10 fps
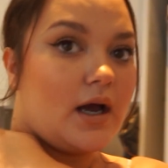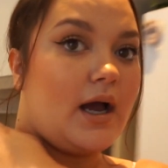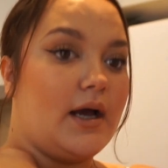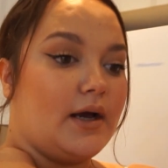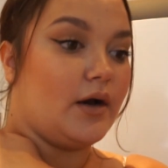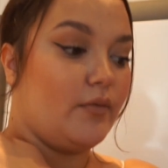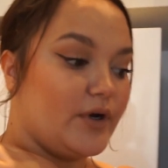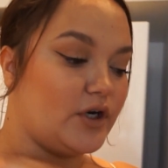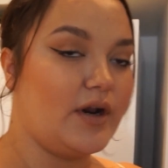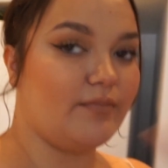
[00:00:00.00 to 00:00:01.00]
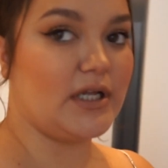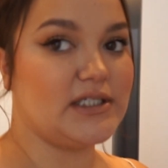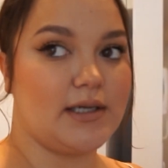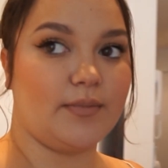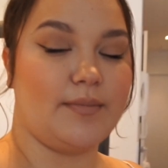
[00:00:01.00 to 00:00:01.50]
uh, we don't have
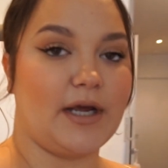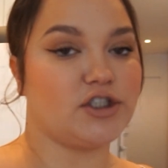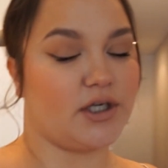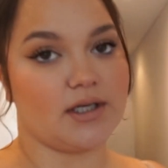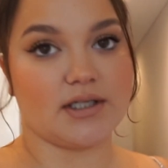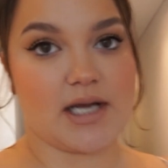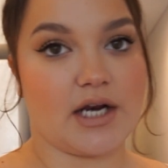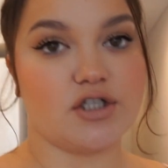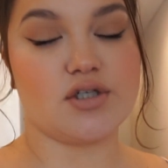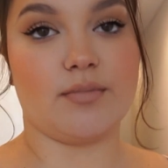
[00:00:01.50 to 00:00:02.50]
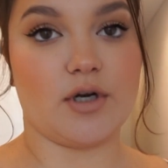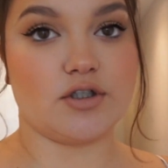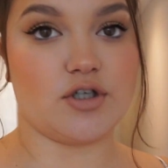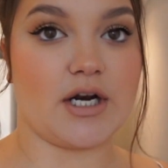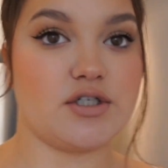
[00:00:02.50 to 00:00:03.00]
mince, so I'm going to make chicken lasagna. So I'm
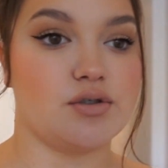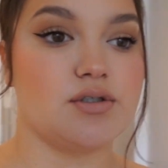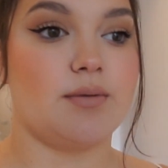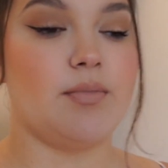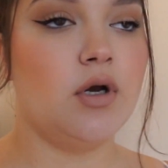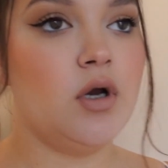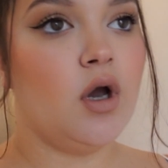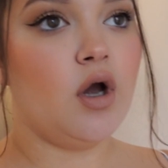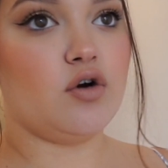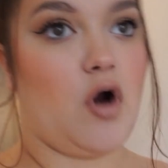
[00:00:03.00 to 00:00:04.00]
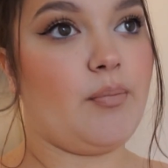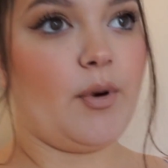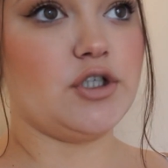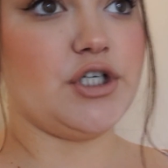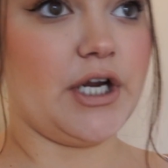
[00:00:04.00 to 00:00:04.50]
going to try and do some crock
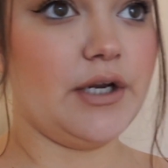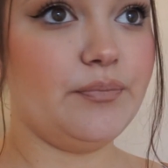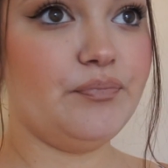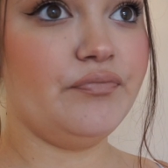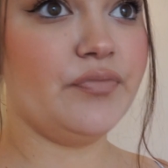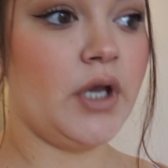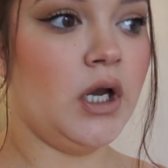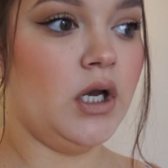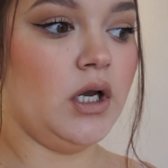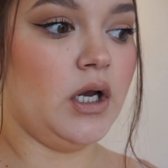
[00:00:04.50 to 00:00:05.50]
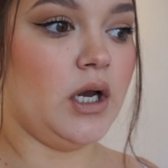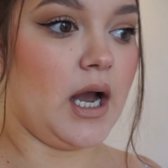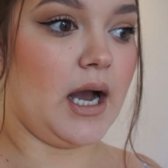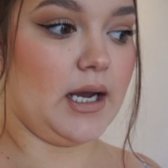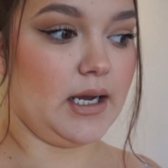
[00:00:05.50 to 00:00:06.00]
pot chicken.
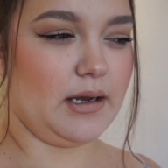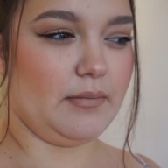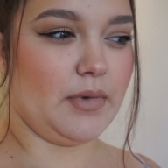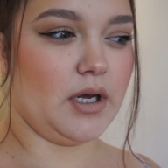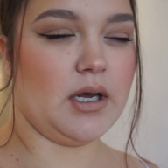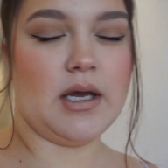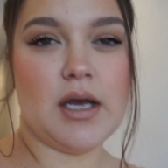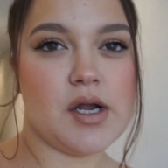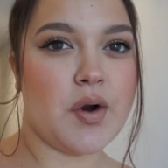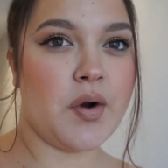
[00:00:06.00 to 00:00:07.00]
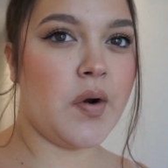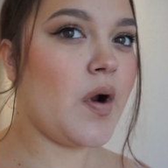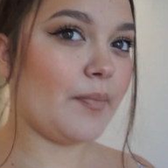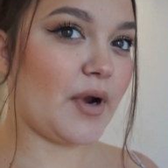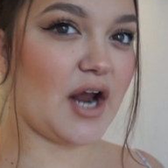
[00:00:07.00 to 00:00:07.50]
Um,
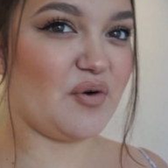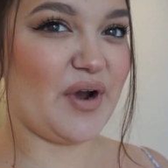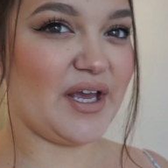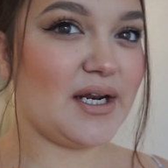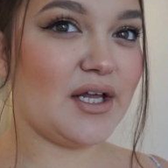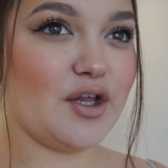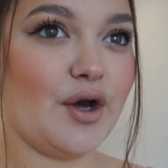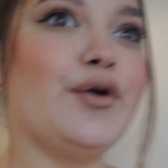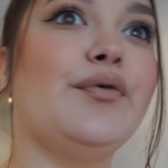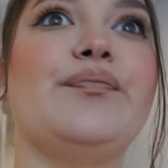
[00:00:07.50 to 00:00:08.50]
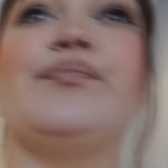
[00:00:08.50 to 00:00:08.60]
kind of winging it though,